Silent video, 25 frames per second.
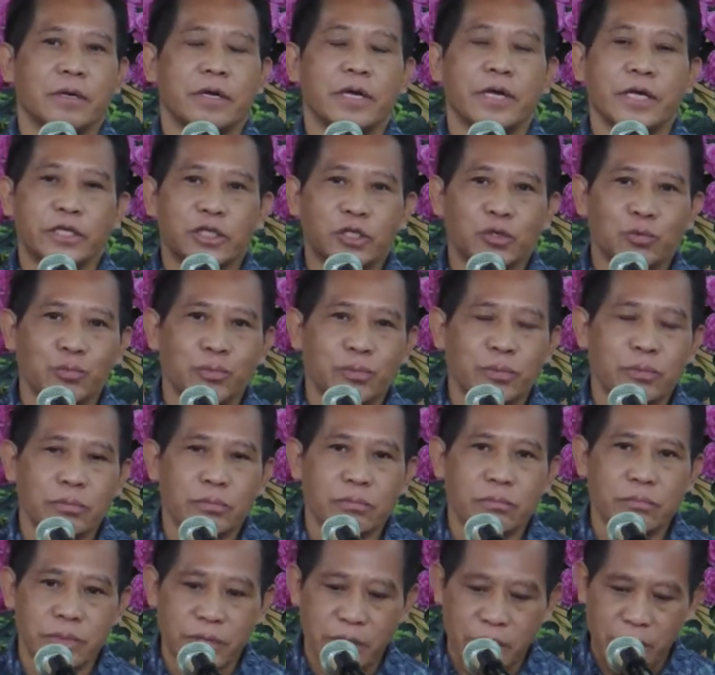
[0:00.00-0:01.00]
It's
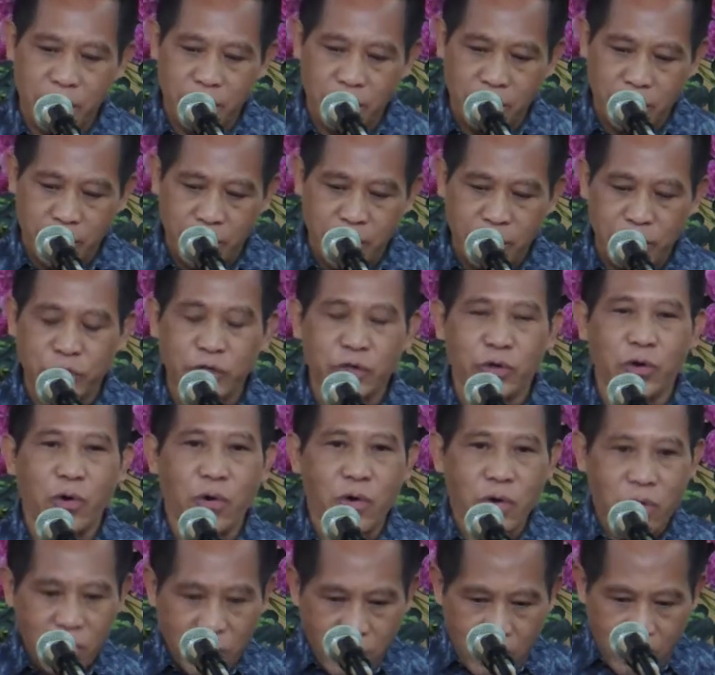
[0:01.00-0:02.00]
in
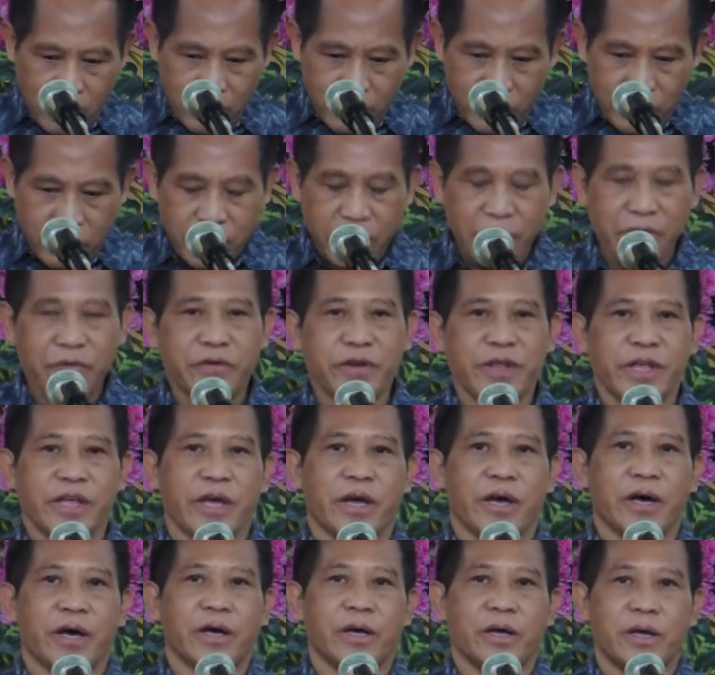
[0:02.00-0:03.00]
your
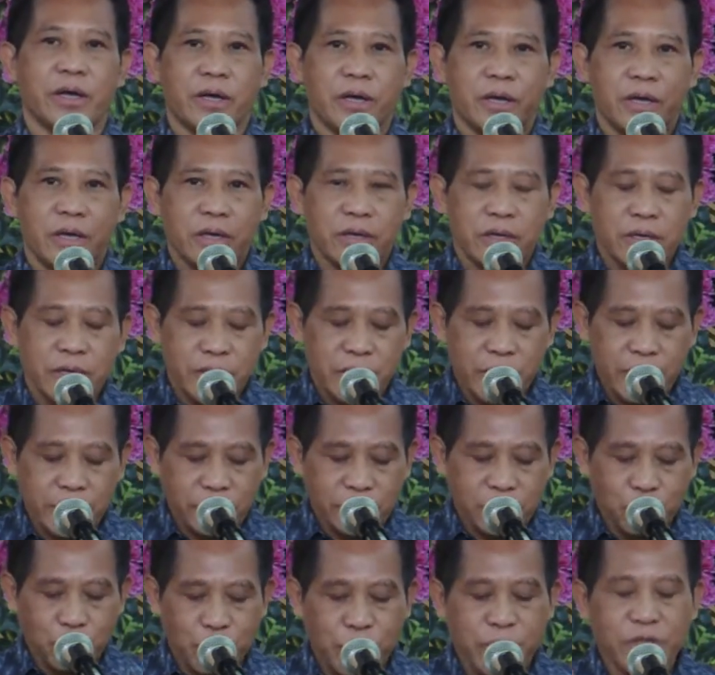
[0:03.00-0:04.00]
area.
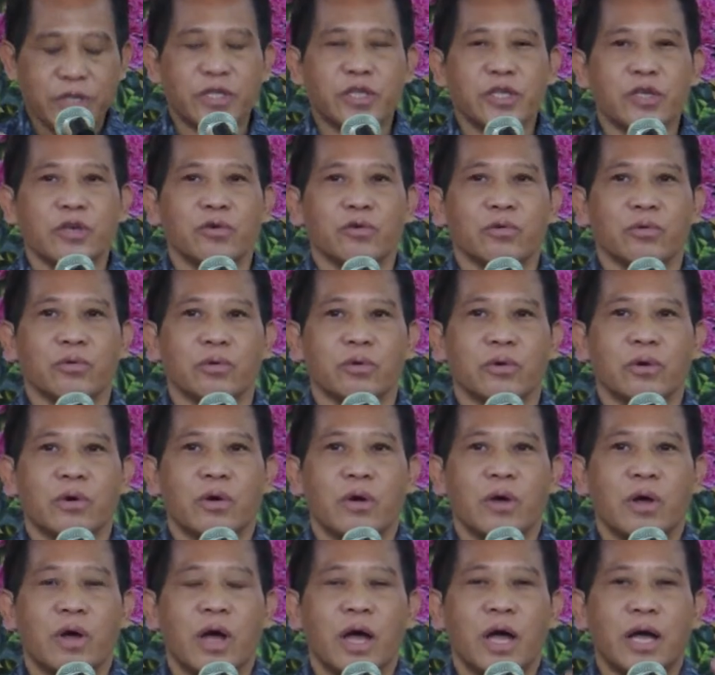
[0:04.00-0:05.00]
It's with you.
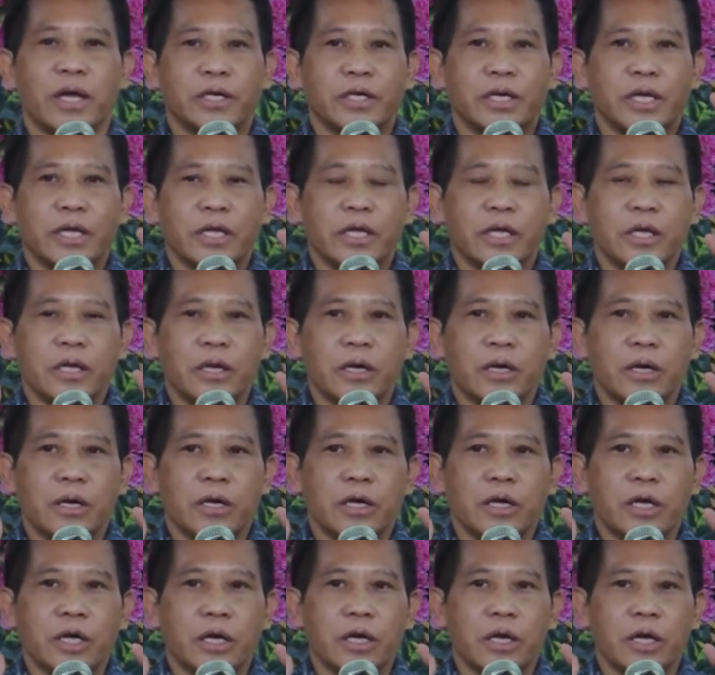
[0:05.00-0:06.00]
And
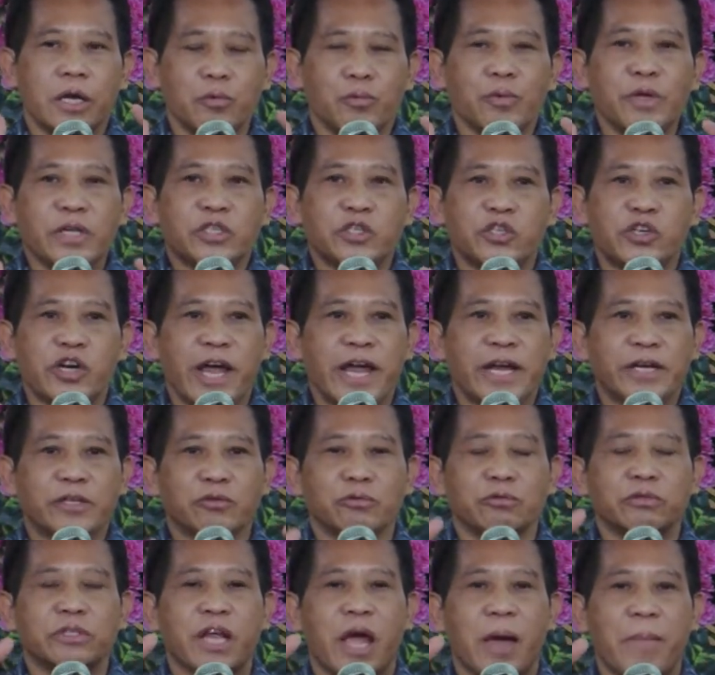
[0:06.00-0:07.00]
it will try
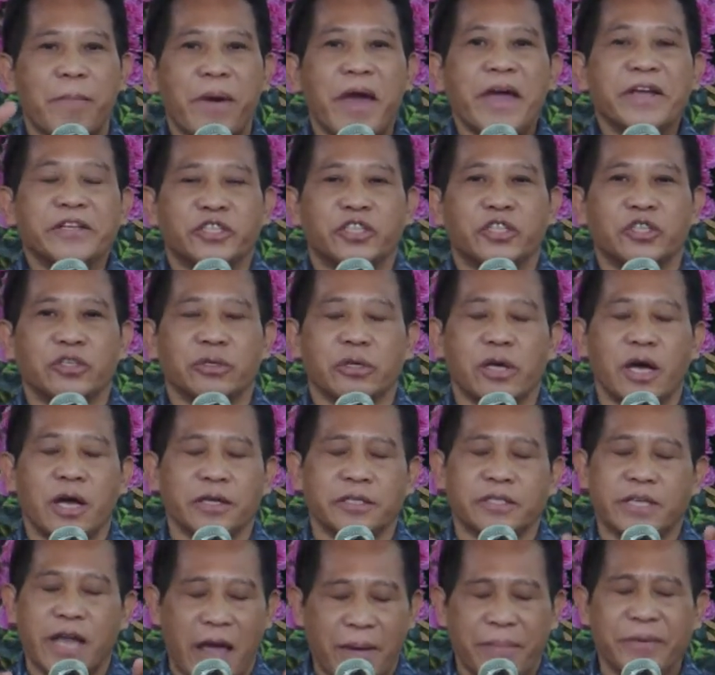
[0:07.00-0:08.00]
to damage
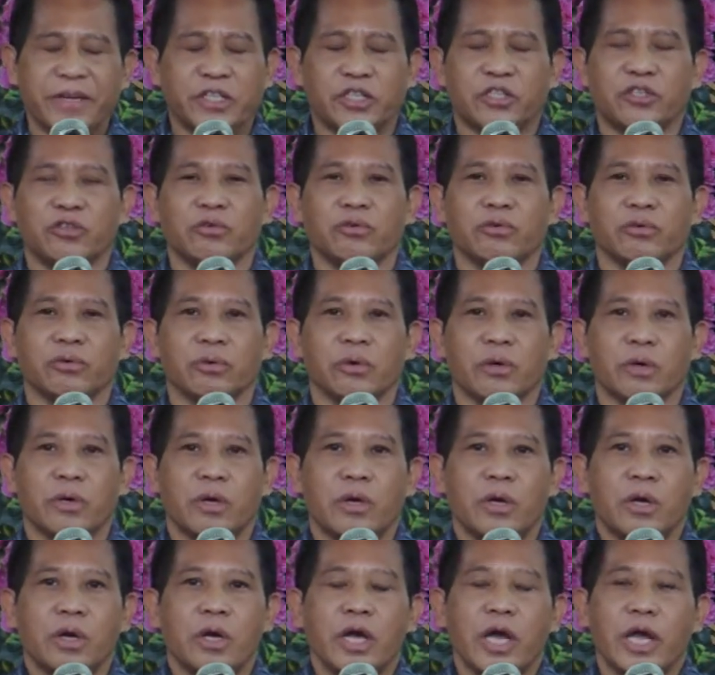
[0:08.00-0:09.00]
you.
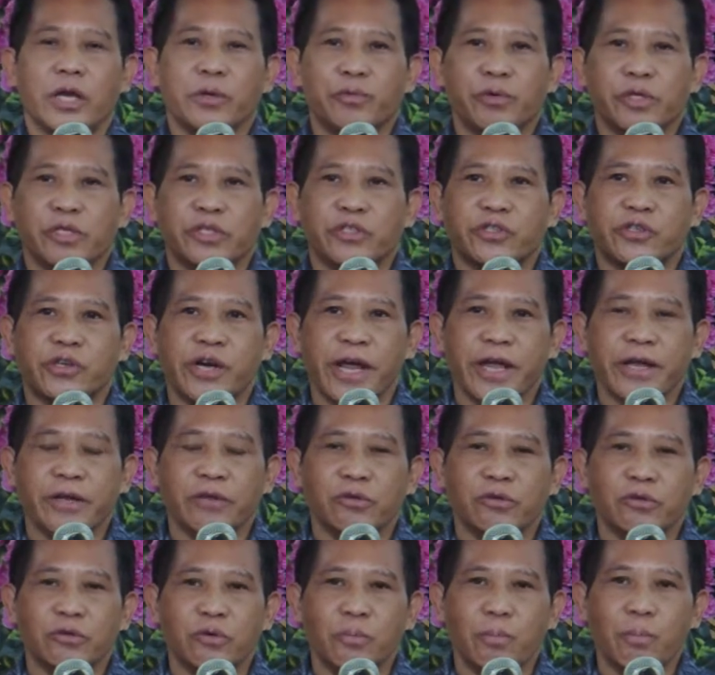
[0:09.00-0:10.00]
It will
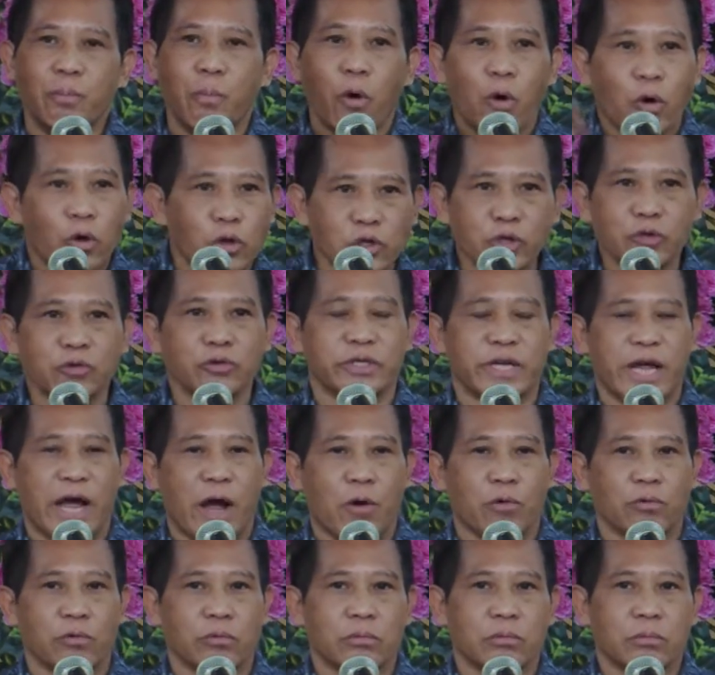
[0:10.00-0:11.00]
try to pull you
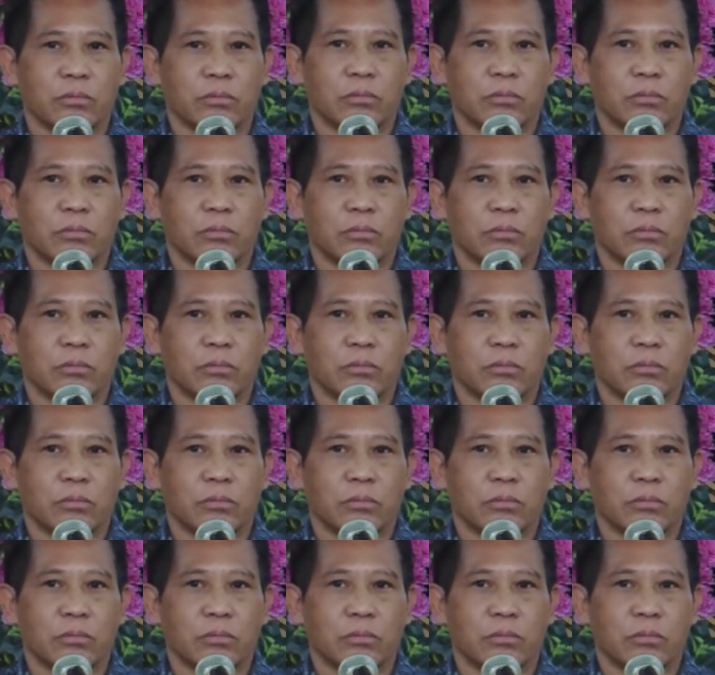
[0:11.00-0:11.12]
down.